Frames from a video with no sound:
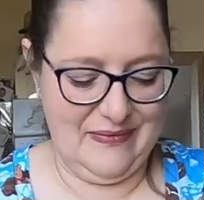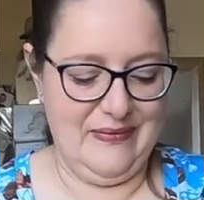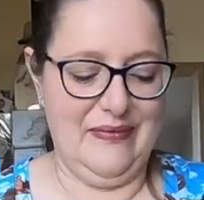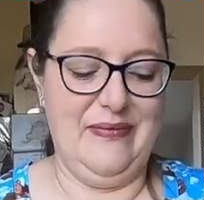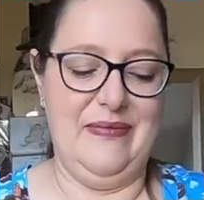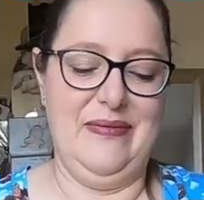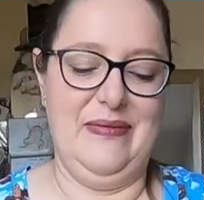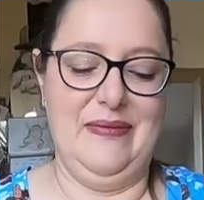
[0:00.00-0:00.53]

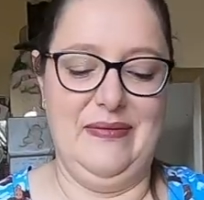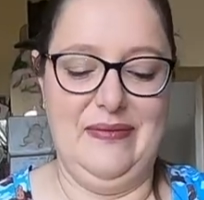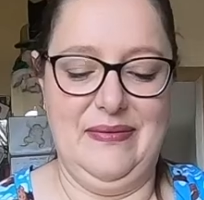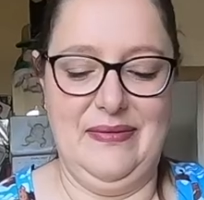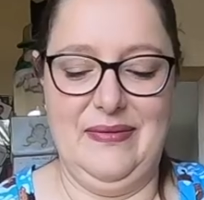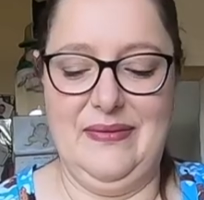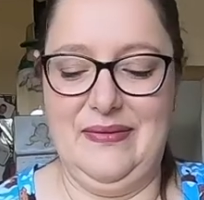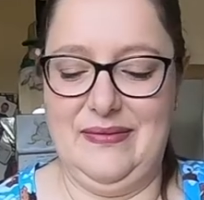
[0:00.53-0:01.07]

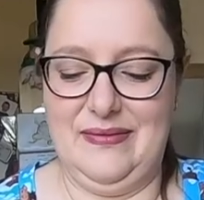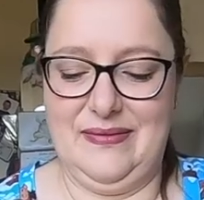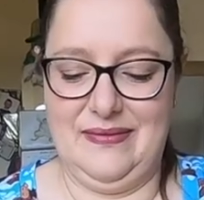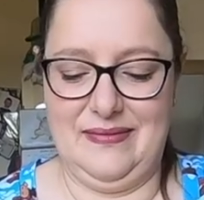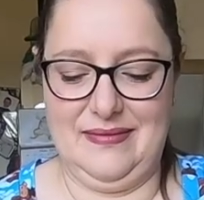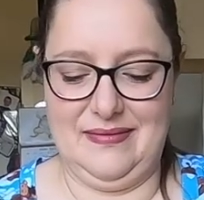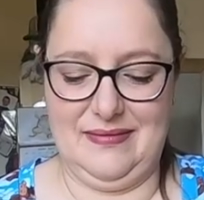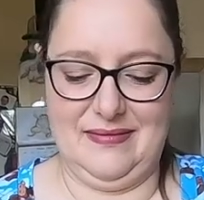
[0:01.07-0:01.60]

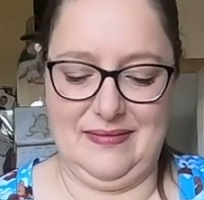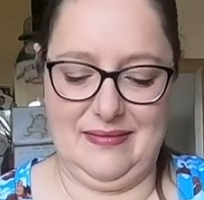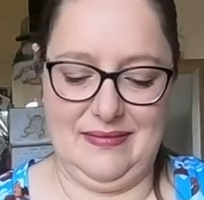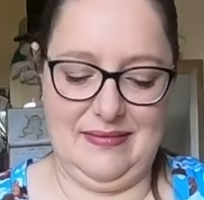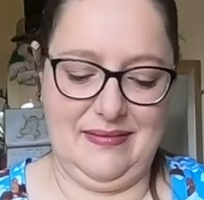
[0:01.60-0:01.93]
Nobody speaks.